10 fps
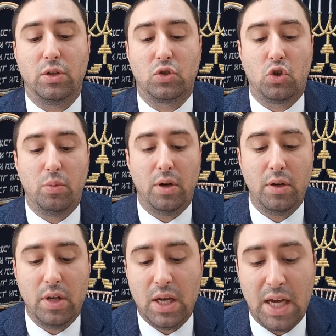truma,
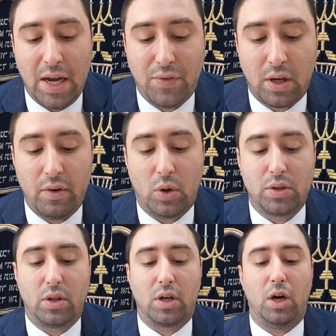and have to give it all
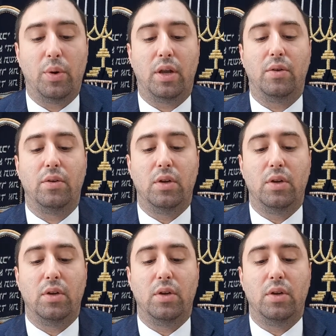to the Kohen.